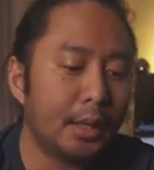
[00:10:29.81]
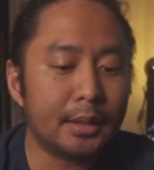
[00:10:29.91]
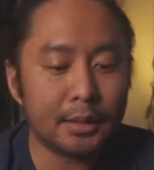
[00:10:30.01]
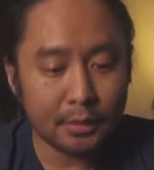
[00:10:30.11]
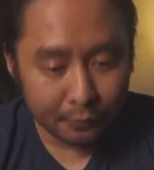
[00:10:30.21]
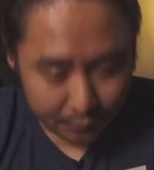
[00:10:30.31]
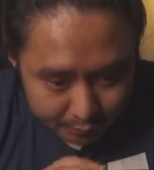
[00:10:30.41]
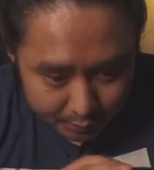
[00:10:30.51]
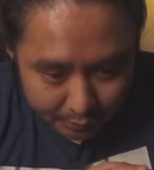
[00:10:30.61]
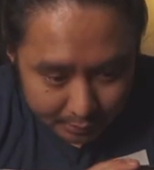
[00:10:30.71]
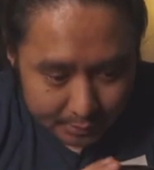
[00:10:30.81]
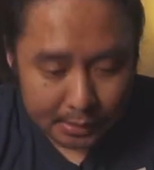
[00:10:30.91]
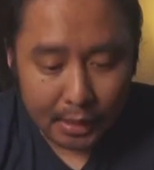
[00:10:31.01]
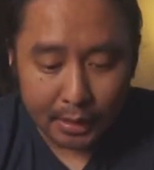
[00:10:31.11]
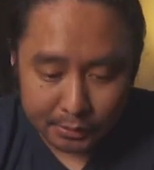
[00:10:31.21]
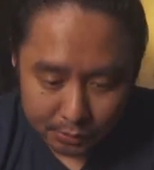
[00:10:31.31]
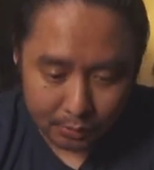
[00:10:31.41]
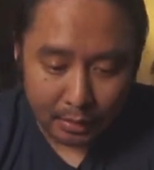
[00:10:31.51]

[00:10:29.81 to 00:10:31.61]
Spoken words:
And in the filter case, I too